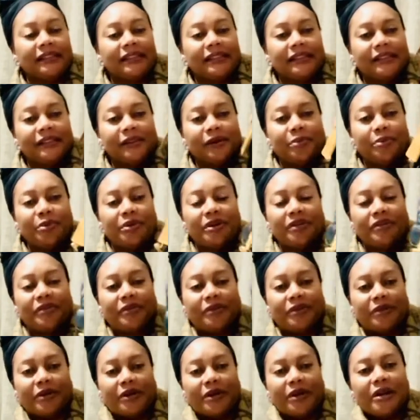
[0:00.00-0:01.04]
It's so
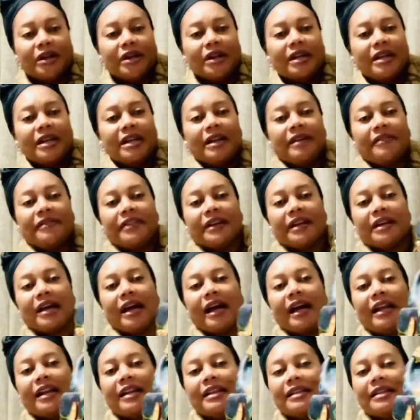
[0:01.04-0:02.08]
beautiful. Love the
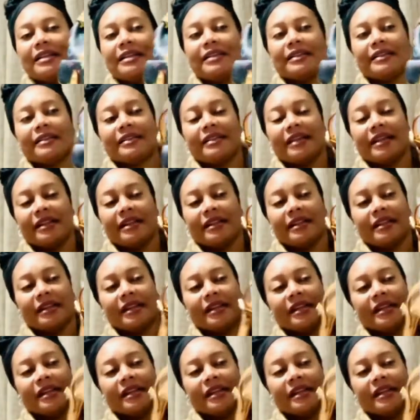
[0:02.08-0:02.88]
colors and